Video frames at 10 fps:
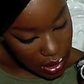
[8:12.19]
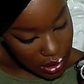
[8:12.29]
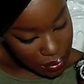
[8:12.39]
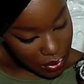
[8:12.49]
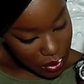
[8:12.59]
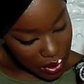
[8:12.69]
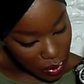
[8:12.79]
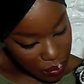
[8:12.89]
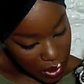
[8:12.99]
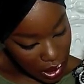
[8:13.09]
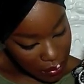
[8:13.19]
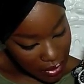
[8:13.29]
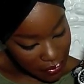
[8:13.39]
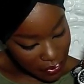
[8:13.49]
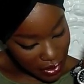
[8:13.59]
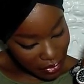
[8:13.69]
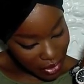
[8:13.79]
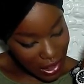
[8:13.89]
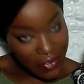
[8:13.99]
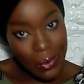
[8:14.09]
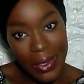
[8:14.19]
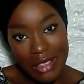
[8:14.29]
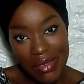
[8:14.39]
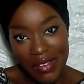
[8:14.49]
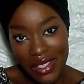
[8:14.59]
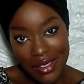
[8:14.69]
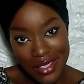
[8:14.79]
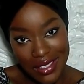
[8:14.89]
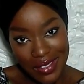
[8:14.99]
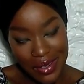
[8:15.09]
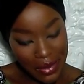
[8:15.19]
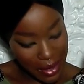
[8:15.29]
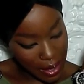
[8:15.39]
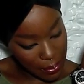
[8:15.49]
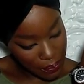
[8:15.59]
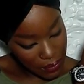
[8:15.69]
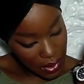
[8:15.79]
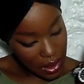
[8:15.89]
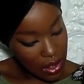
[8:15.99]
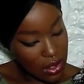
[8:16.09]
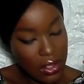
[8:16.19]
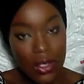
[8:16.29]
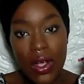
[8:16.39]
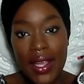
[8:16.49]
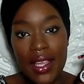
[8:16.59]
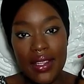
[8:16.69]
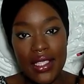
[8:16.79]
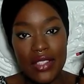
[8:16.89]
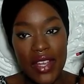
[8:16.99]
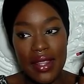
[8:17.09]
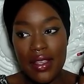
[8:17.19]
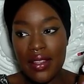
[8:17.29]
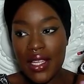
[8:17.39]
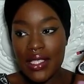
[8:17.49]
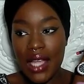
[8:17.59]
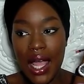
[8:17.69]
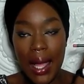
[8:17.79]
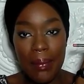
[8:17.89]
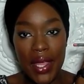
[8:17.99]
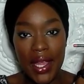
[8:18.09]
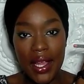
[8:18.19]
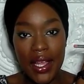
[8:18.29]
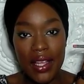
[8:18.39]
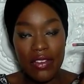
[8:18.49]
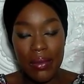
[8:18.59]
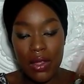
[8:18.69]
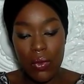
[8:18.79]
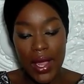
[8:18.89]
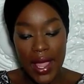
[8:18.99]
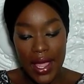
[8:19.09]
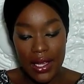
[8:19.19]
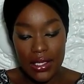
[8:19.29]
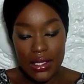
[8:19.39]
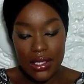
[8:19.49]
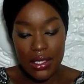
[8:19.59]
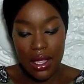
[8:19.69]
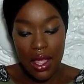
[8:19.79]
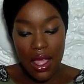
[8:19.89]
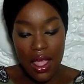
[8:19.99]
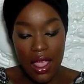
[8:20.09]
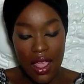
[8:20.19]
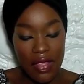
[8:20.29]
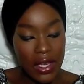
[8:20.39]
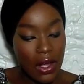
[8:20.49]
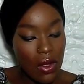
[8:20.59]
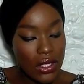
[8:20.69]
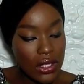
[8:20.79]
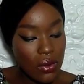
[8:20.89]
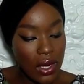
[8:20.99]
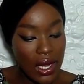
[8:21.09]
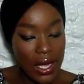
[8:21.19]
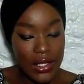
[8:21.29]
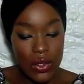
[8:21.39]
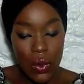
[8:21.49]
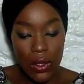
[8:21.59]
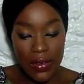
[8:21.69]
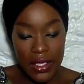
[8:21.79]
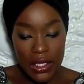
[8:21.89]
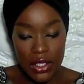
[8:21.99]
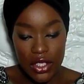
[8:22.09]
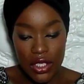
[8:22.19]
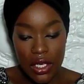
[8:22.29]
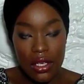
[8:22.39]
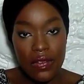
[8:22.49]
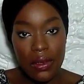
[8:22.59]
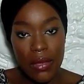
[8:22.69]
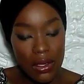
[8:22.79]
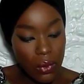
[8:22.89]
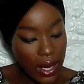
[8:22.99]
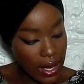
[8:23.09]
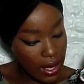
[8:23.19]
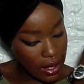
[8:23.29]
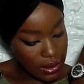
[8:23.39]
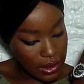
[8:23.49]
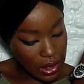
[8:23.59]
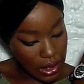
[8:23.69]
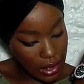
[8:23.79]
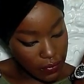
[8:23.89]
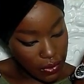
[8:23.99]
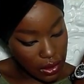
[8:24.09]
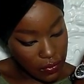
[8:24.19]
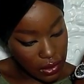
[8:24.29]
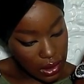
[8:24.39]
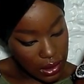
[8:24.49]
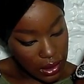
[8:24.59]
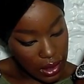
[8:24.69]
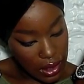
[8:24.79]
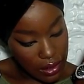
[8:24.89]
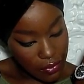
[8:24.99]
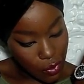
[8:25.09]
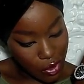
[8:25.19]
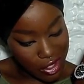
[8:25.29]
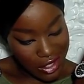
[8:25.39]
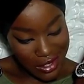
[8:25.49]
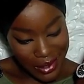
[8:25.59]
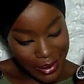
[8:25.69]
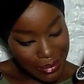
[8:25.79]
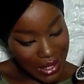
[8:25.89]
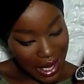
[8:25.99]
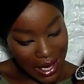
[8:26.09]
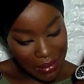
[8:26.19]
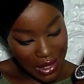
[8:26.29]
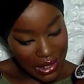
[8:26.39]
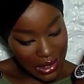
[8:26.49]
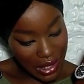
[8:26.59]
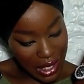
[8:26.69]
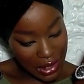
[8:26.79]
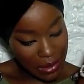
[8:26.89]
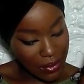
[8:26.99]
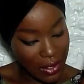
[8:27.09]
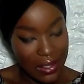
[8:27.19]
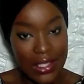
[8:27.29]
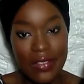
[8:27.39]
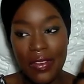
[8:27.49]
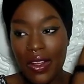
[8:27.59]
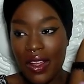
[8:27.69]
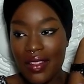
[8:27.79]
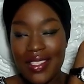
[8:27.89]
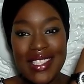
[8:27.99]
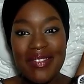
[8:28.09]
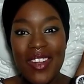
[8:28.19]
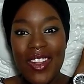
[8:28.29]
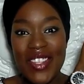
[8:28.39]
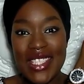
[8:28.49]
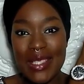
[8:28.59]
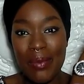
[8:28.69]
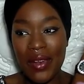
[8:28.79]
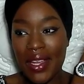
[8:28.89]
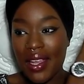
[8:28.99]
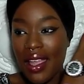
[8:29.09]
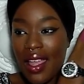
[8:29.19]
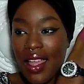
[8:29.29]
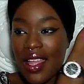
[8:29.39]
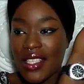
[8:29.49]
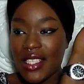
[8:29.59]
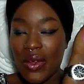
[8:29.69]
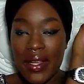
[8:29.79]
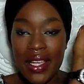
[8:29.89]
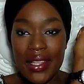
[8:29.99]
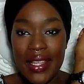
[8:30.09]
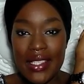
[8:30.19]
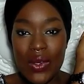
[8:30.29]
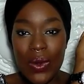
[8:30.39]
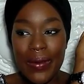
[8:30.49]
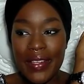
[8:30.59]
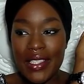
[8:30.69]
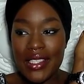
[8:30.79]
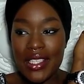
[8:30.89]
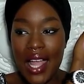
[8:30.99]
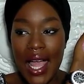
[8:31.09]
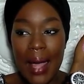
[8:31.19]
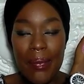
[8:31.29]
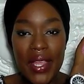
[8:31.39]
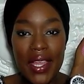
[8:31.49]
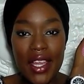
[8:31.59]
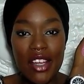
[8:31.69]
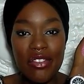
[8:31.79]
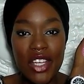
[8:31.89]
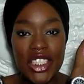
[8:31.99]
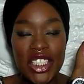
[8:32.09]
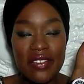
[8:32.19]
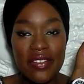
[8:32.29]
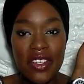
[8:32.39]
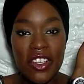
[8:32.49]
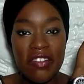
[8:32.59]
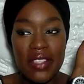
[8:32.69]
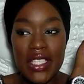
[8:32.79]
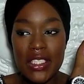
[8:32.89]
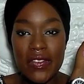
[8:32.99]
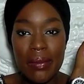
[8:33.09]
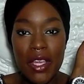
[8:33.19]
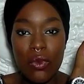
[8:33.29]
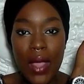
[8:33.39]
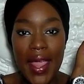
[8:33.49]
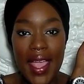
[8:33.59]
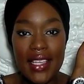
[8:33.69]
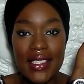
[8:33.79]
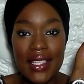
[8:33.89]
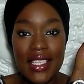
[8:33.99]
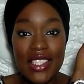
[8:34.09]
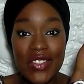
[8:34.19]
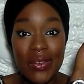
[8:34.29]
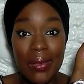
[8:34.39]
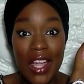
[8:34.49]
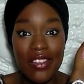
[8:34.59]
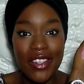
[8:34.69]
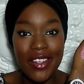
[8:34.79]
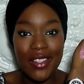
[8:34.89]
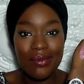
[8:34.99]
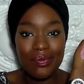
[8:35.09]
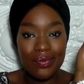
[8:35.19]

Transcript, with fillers: It's a blue tone pink, my favorite. If you watch my videos, then you know that. So again, that's right there. That is Hot Pink from N Y X. And then I also got Orange from N Y X. And I really, really love orange lips. I am excited about this fall, this fall, this spring. So again, that's Orange, Hot Pink, Rush, and Verve. These are from N Y X, and these are from CoverGirl.